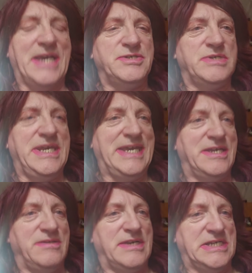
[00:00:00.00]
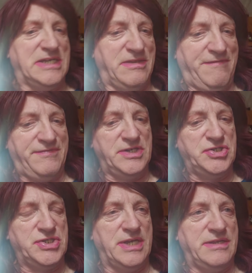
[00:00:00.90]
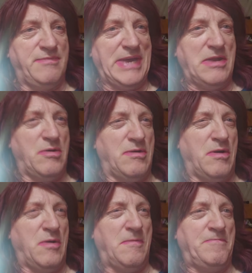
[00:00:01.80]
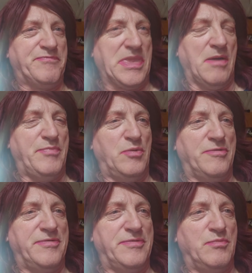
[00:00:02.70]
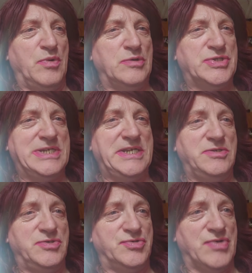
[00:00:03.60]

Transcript: as we take it, the fish and the batter are both mostly